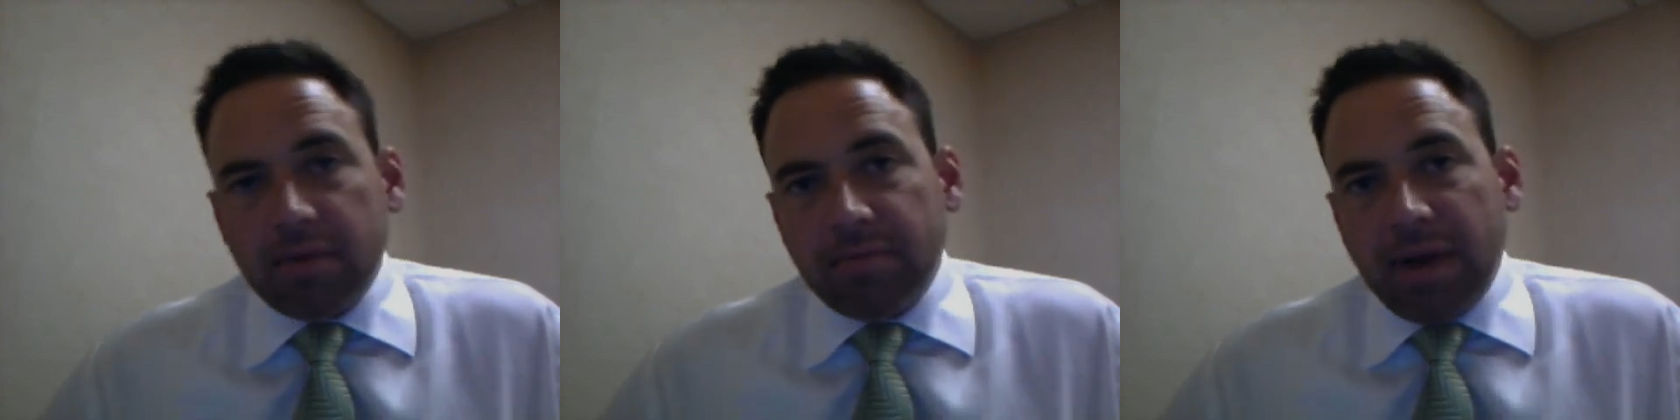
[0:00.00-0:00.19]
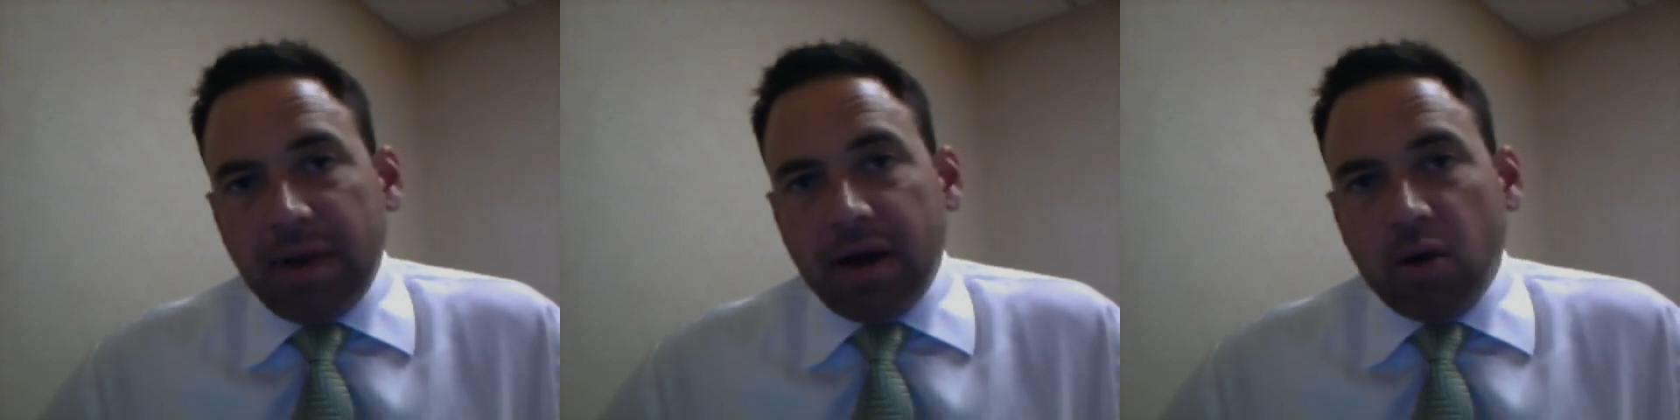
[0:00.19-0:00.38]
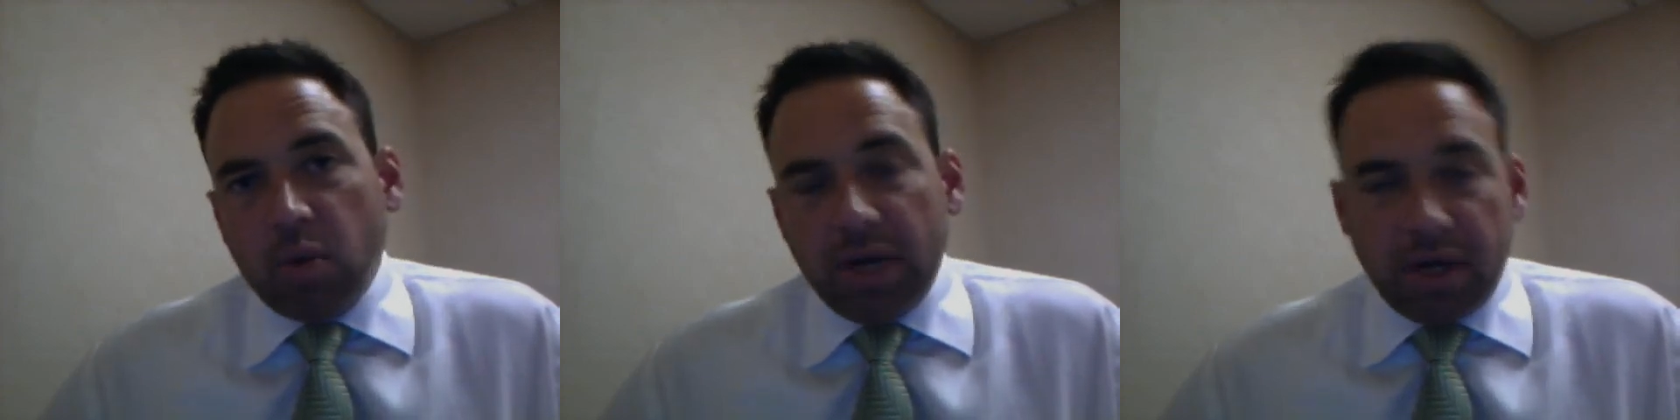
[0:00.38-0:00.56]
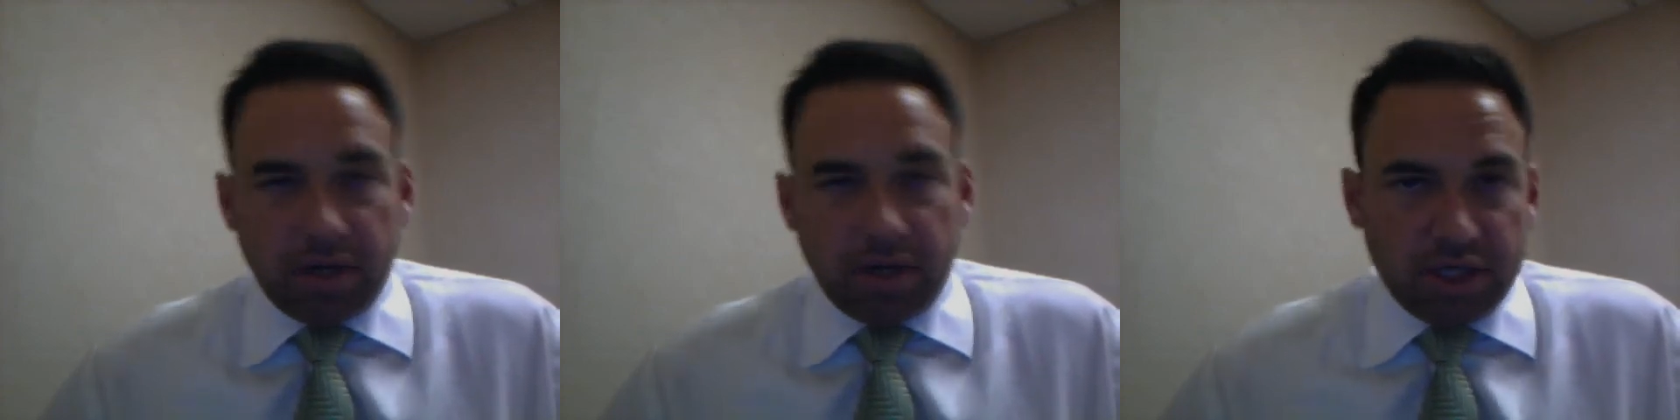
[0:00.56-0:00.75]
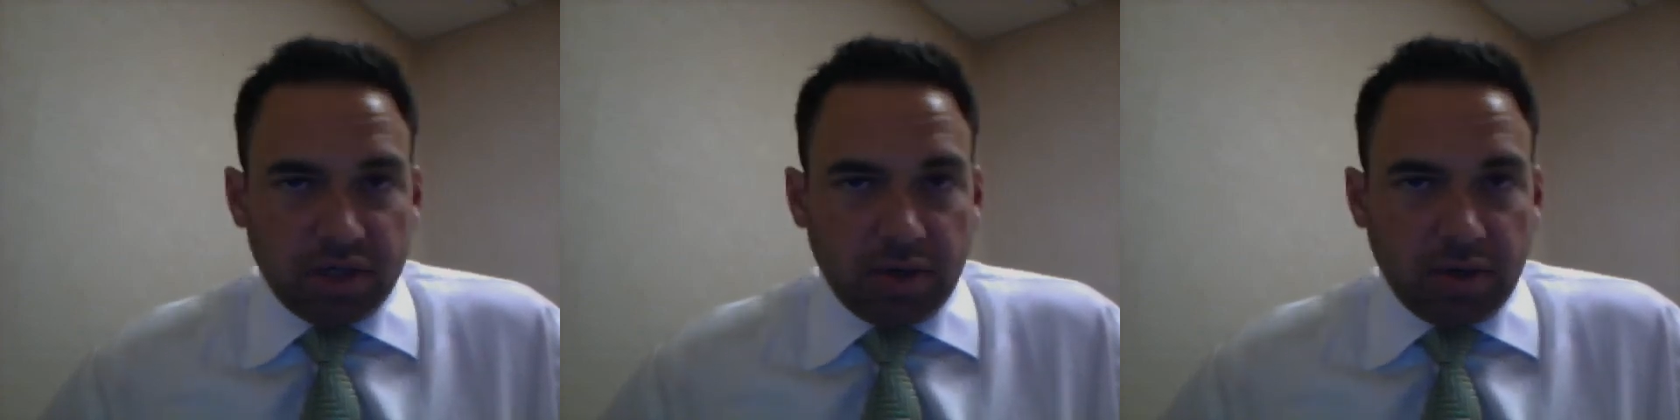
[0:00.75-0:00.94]
in about a week
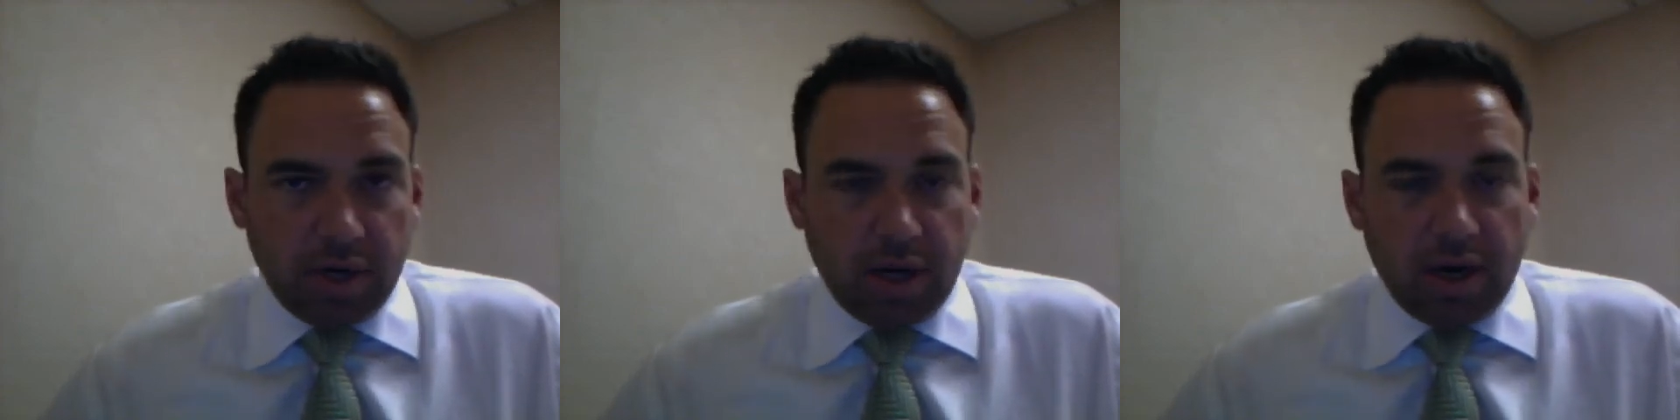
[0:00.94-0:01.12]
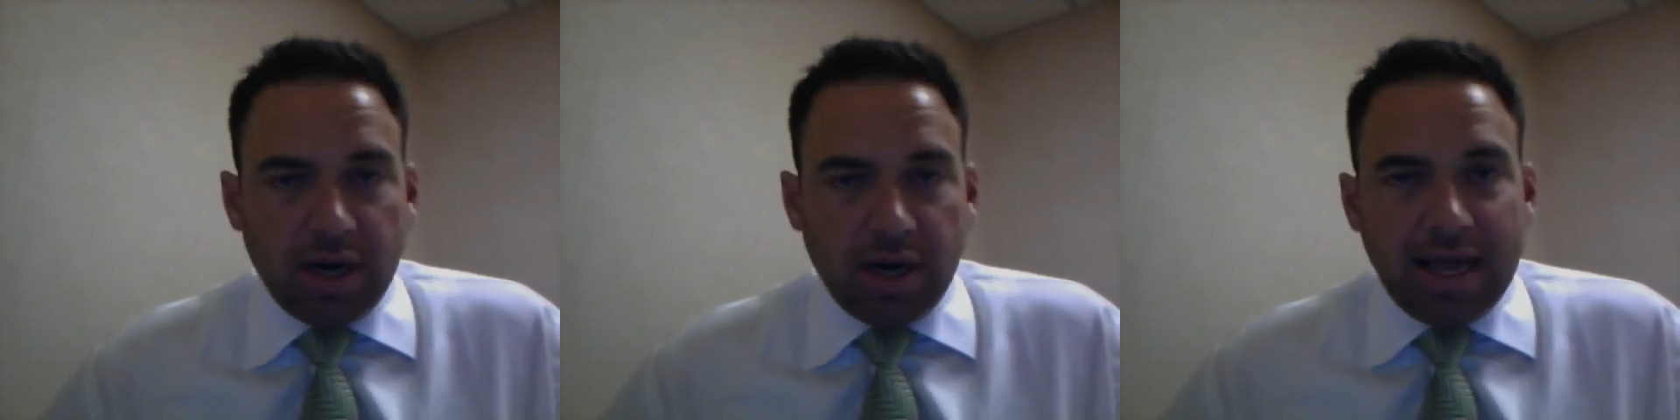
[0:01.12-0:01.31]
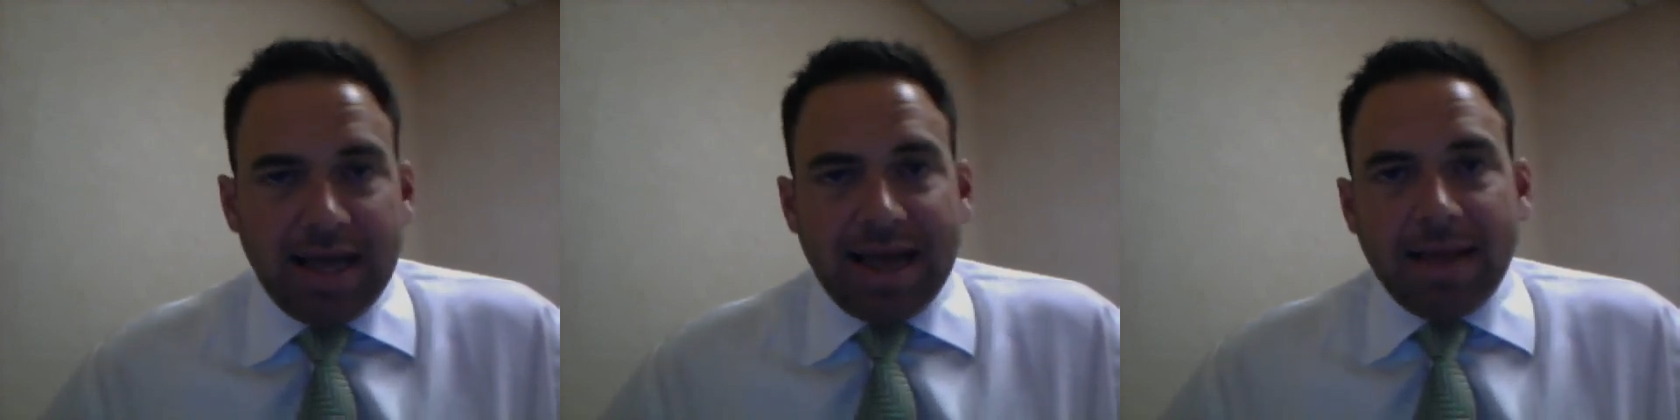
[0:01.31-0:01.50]
or two here,